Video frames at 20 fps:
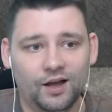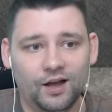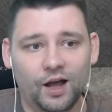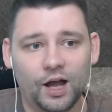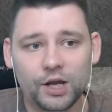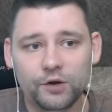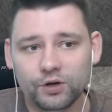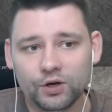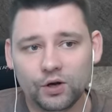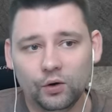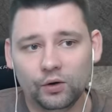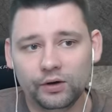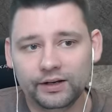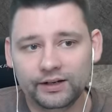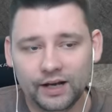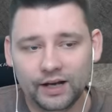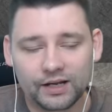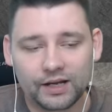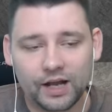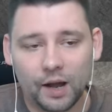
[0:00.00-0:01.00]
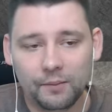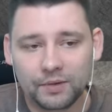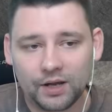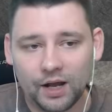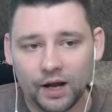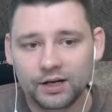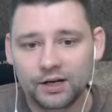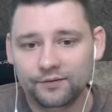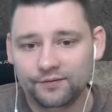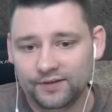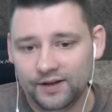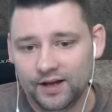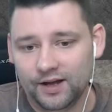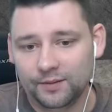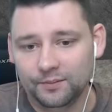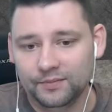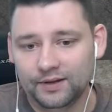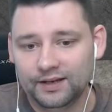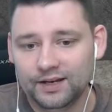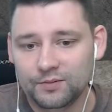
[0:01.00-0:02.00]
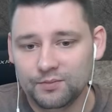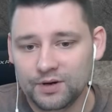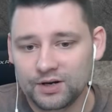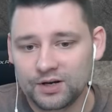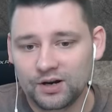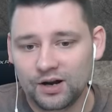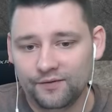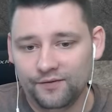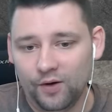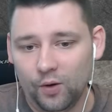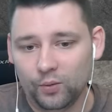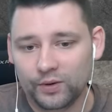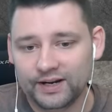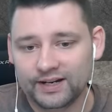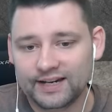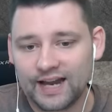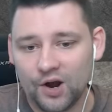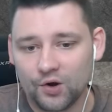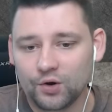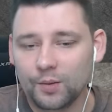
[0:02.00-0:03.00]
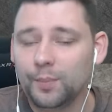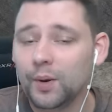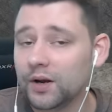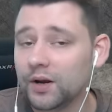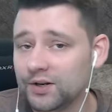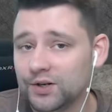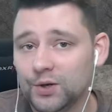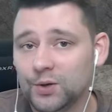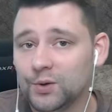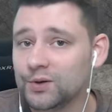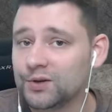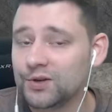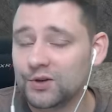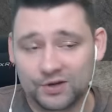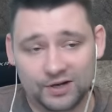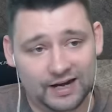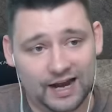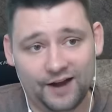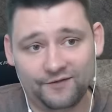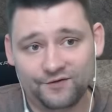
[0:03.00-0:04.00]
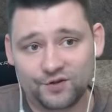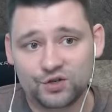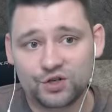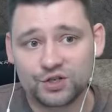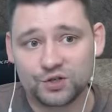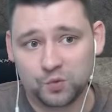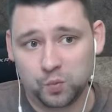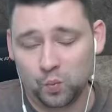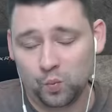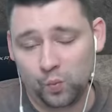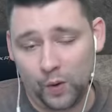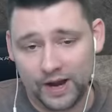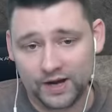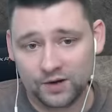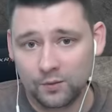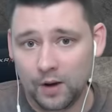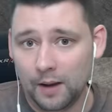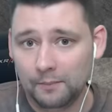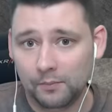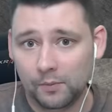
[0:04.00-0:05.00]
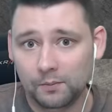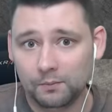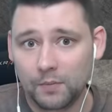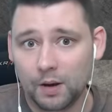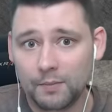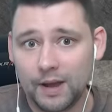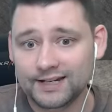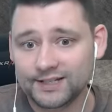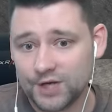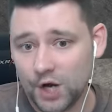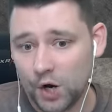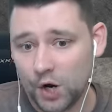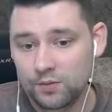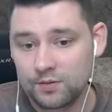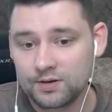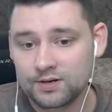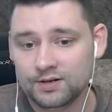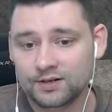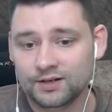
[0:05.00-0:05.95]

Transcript: Are you recording? I'm kind of in the middle of holding down the button, dude. You're gonna have to just wait. Memento.